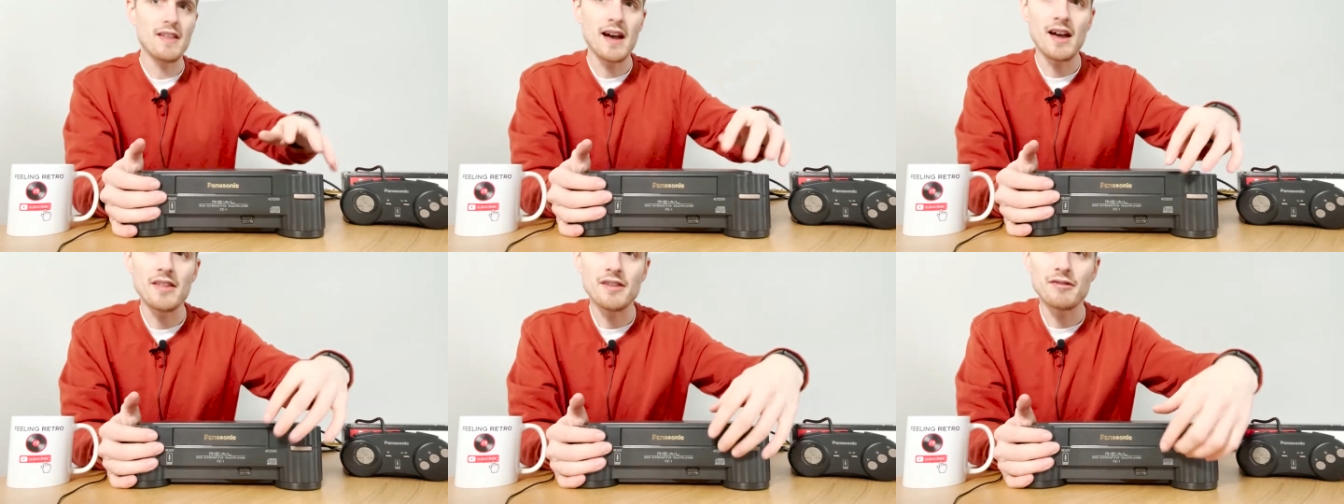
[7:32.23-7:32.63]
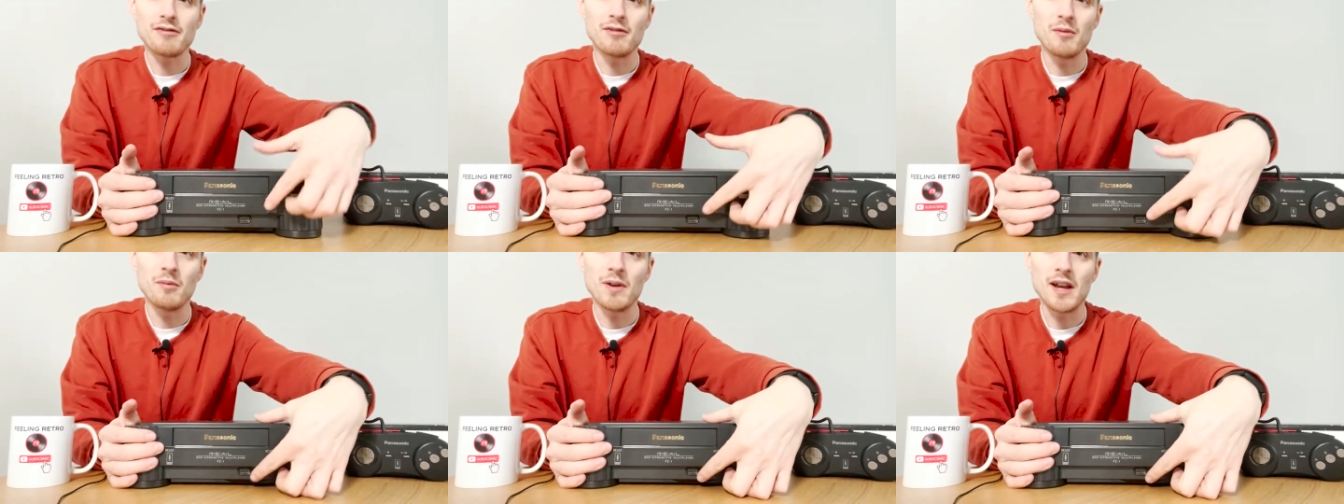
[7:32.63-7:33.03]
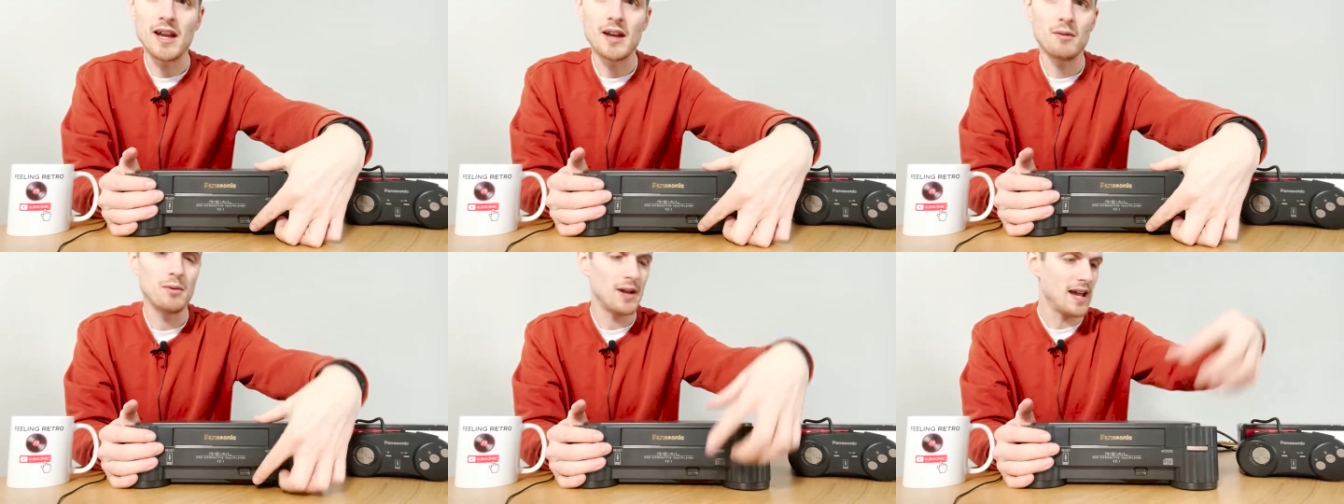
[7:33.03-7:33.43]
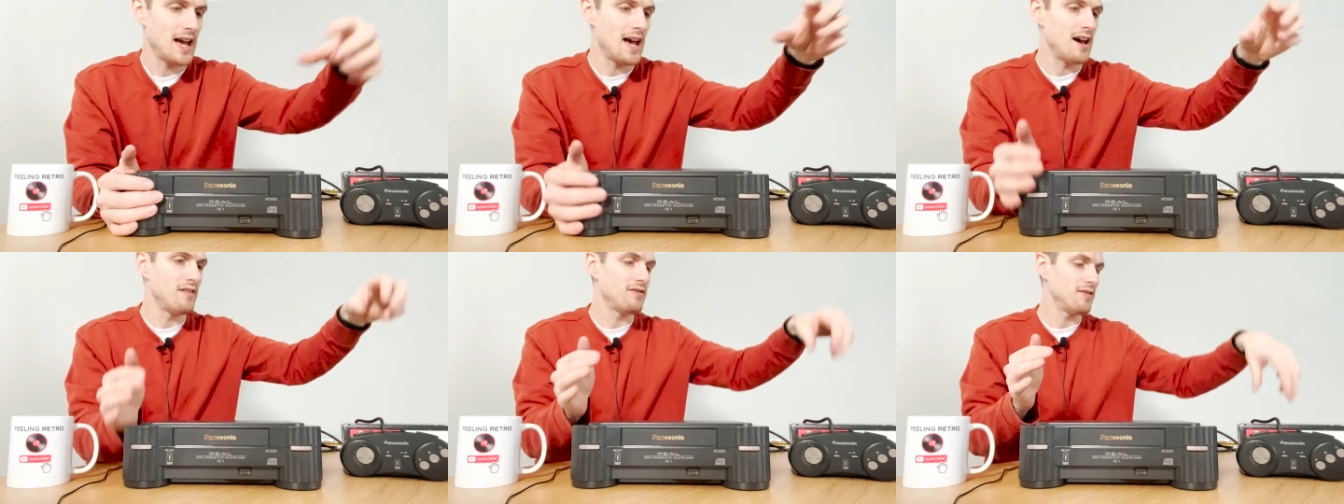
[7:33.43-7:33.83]
at the front here we
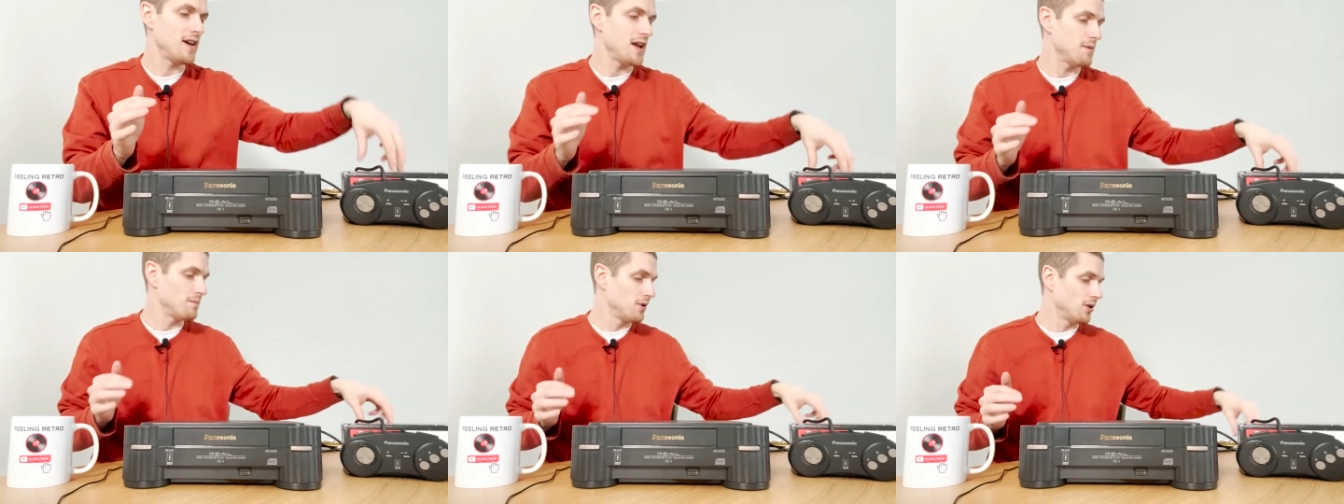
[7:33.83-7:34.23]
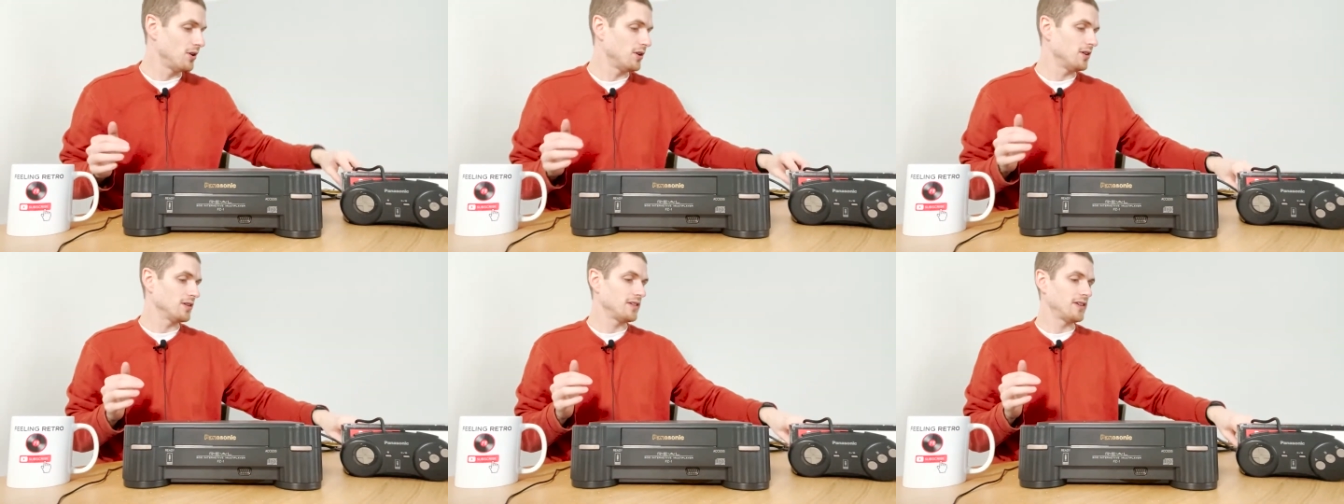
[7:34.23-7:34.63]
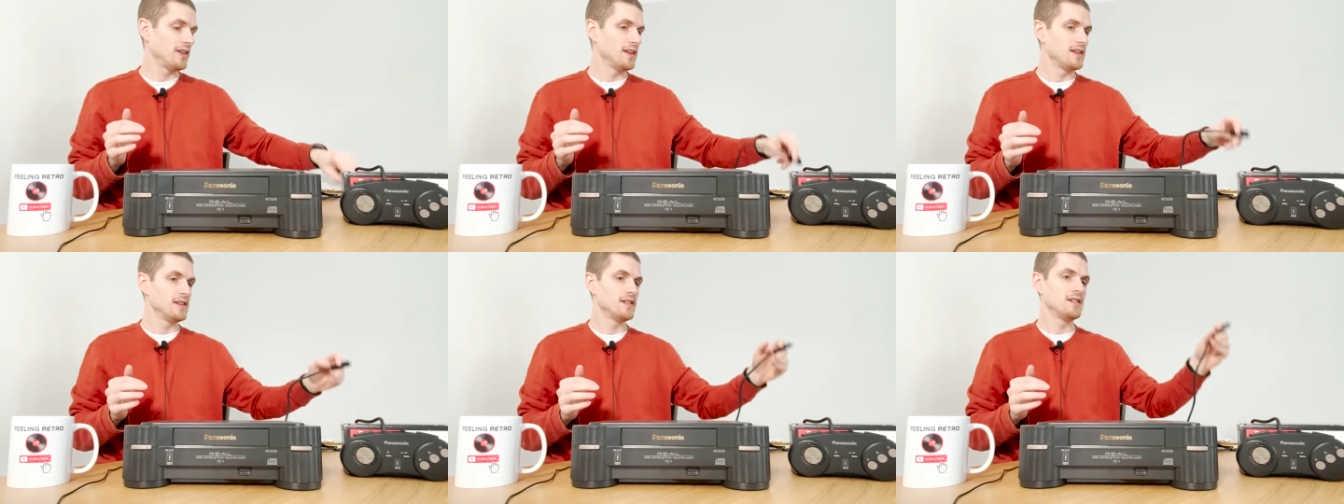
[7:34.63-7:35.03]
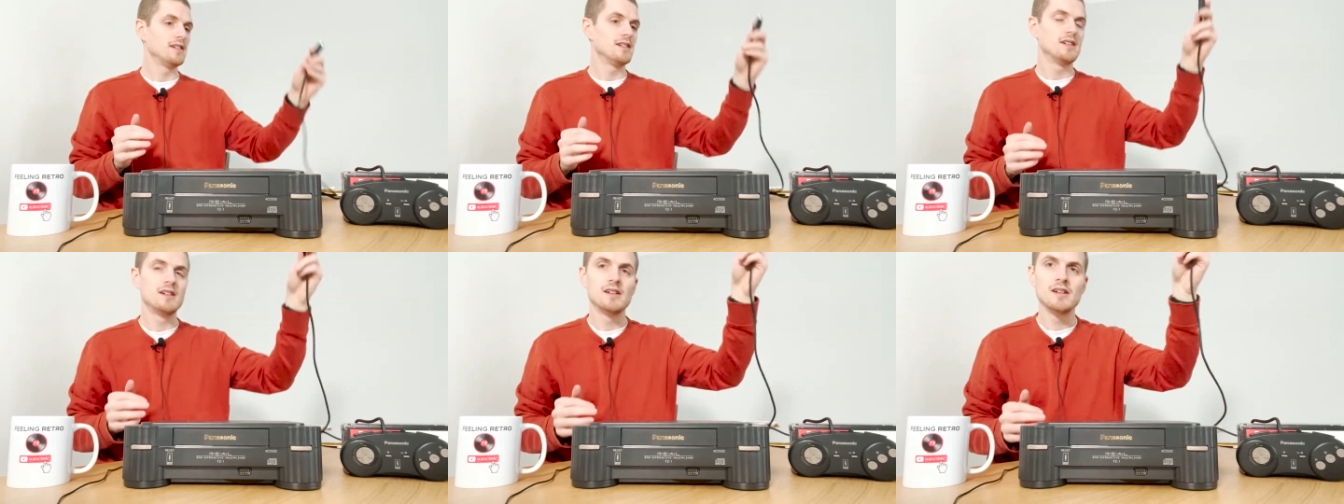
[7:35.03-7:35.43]
have a port
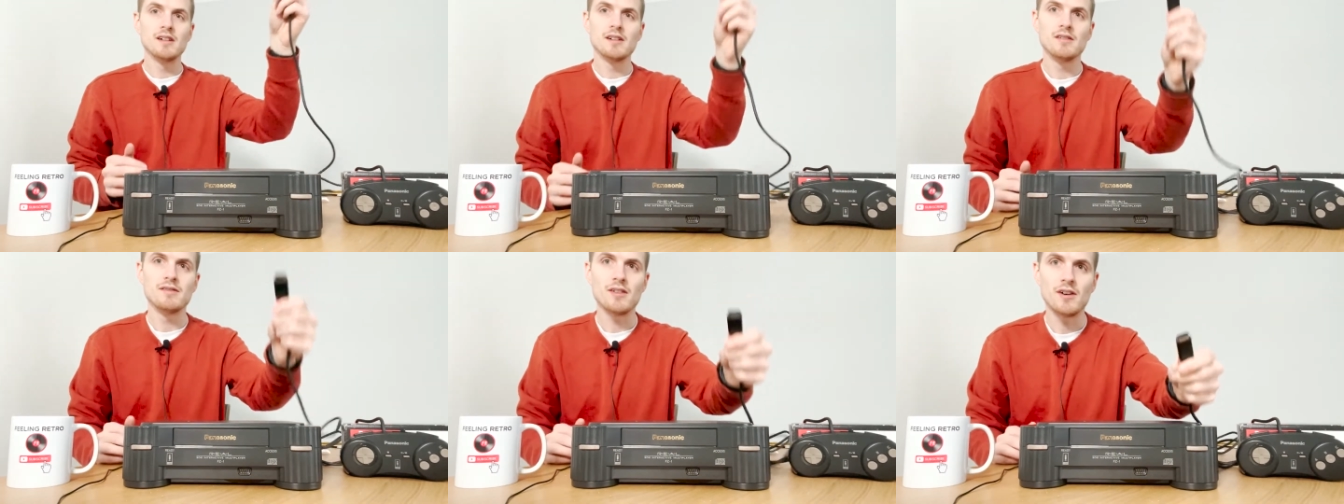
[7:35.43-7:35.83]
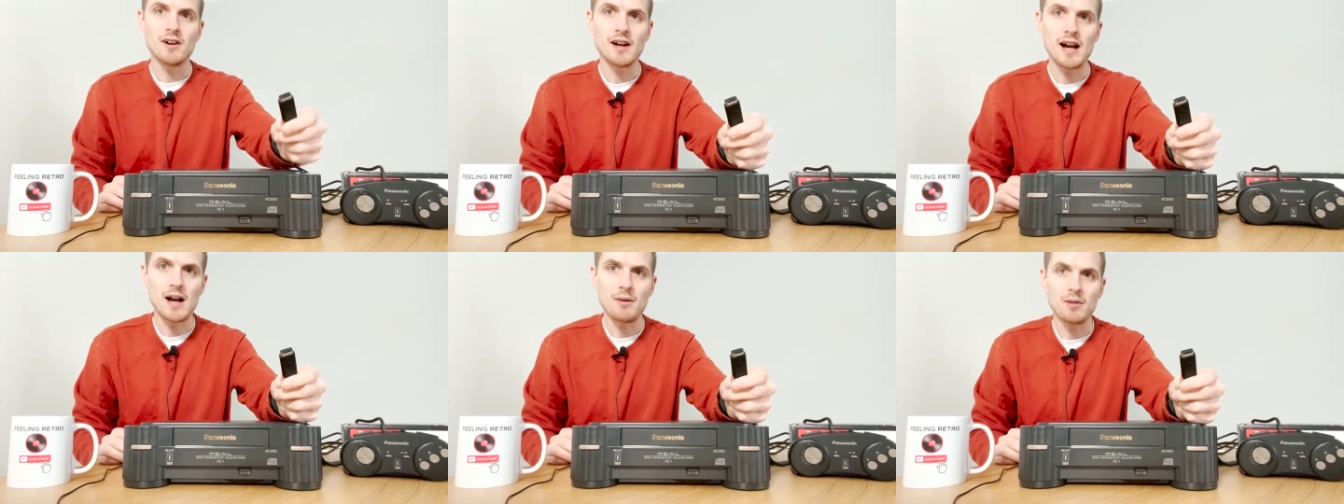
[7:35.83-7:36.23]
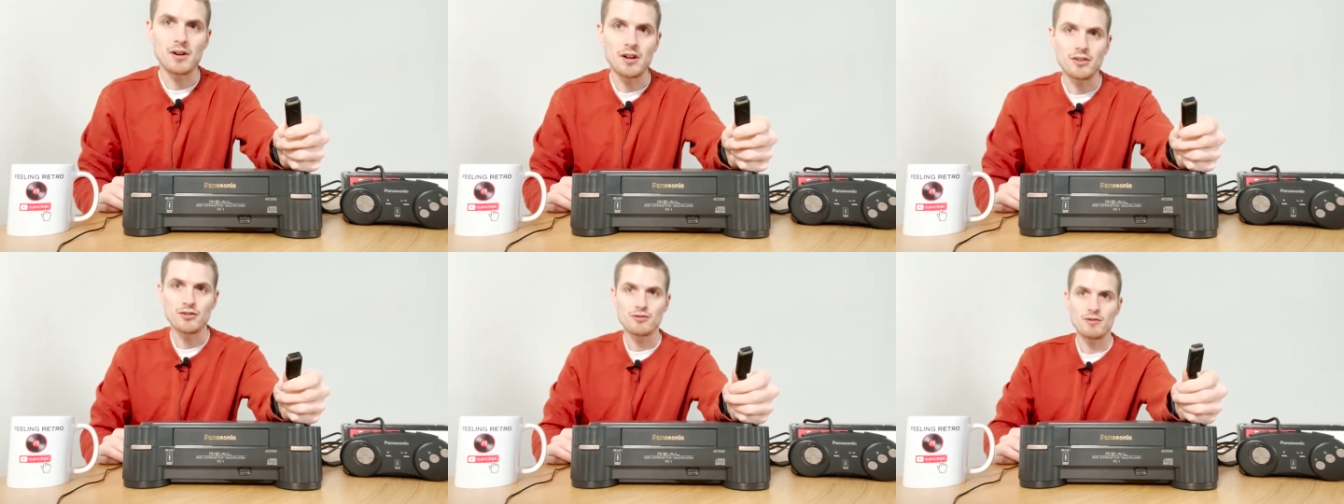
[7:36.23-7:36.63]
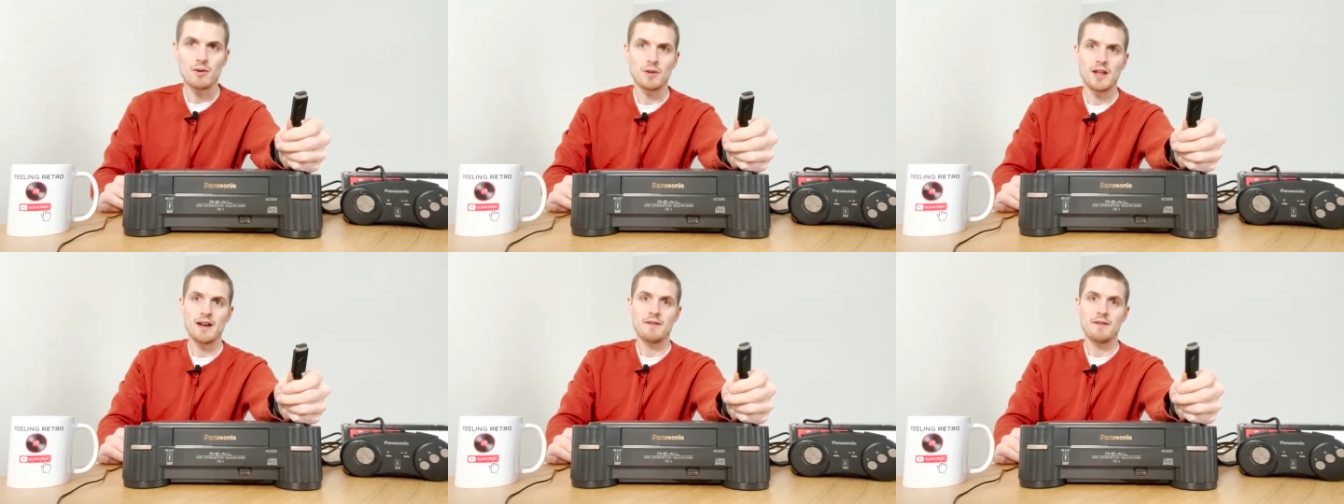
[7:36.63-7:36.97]
for our controller.